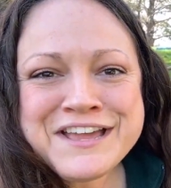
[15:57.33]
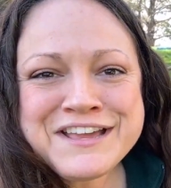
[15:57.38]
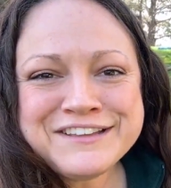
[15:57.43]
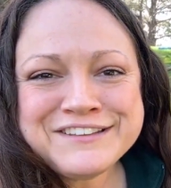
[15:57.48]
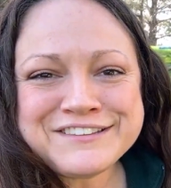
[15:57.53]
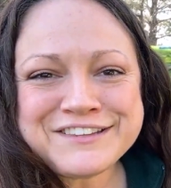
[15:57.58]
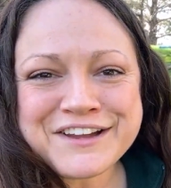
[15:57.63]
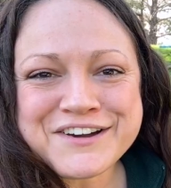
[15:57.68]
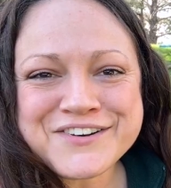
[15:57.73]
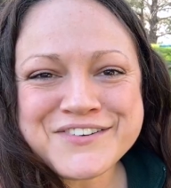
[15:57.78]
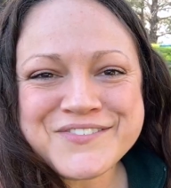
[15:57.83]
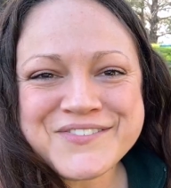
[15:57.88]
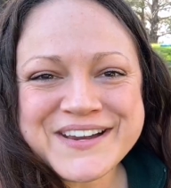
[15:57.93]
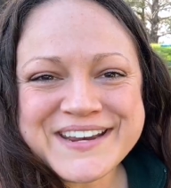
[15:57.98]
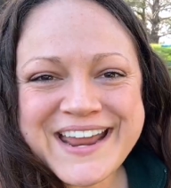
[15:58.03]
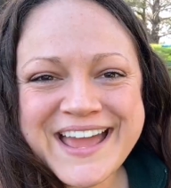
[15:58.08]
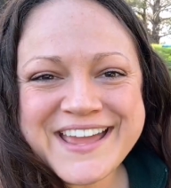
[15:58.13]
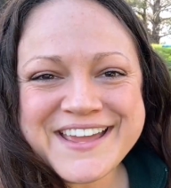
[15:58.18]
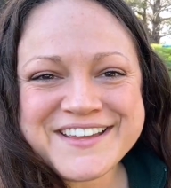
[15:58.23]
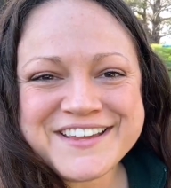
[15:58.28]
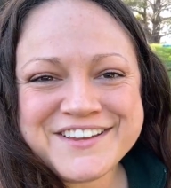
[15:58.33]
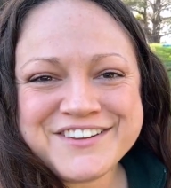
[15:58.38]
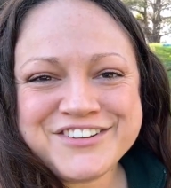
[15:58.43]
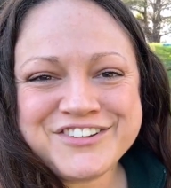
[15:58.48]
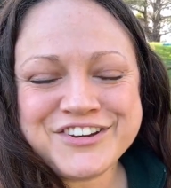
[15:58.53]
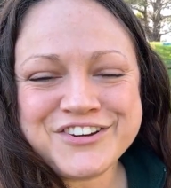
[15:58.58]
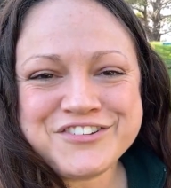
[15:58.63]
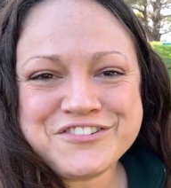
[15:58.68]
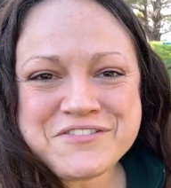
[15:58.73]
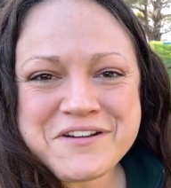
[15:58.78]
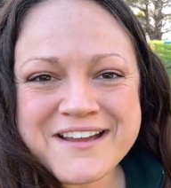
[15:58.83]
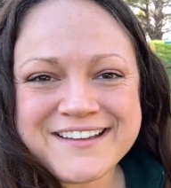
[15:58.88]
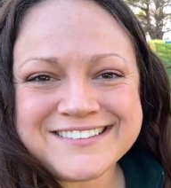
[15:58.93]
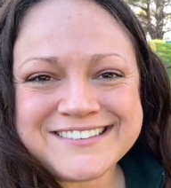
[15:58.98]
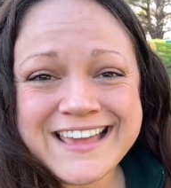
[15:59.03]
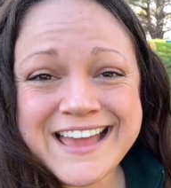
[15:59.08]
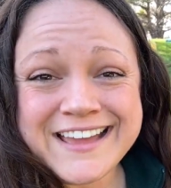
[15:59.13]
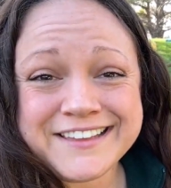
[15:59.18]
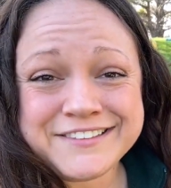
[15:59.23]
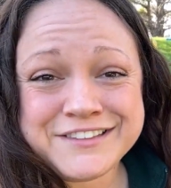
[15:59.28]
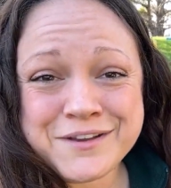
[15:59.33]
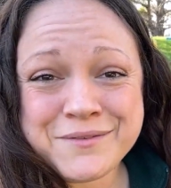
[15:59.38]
So when I showed you guys last,